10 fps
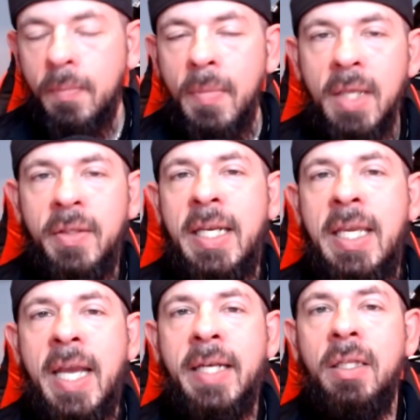that he
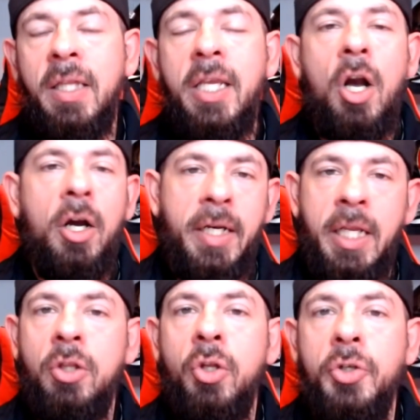had to lean on and he
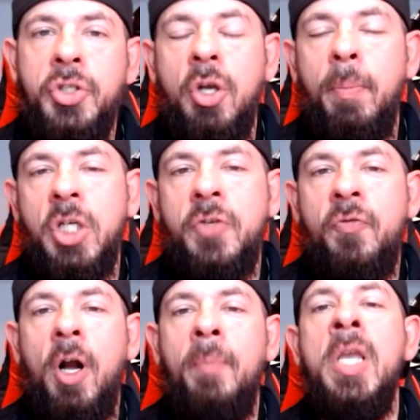learned so much
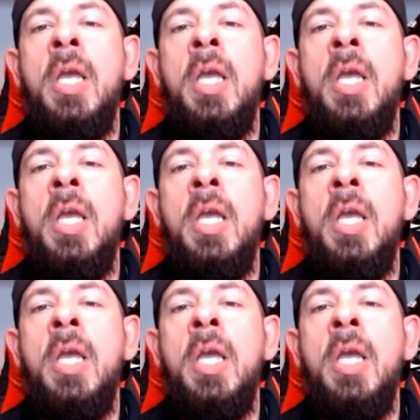from.